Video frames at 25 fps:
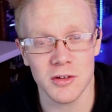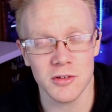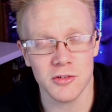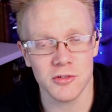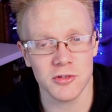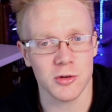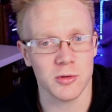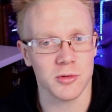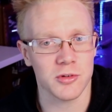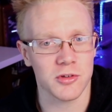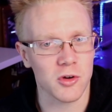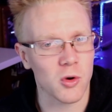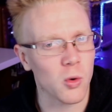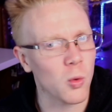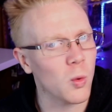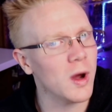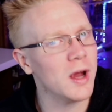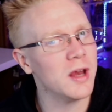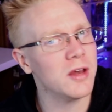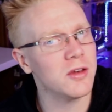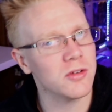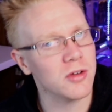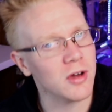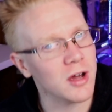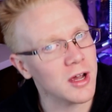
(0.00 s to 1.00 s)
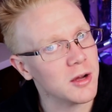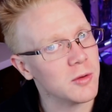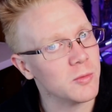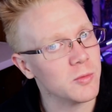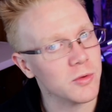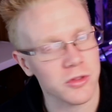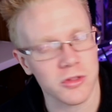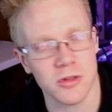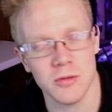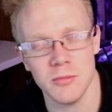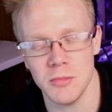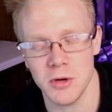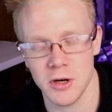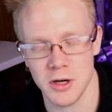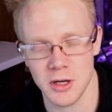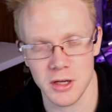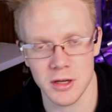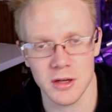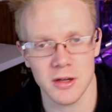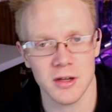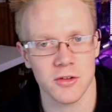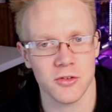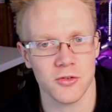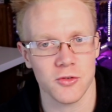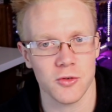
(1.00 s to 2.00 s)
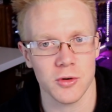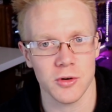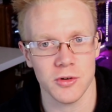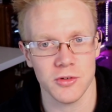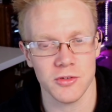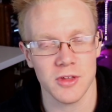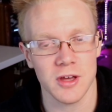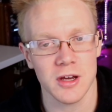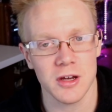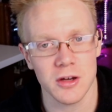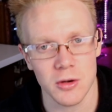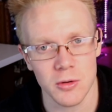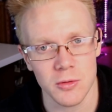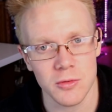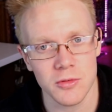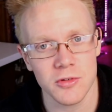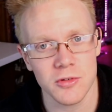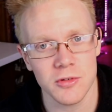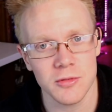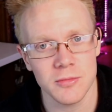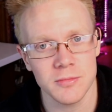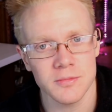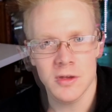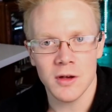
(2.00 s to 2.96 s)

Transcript: So it's quite tight with the money as far as that goes.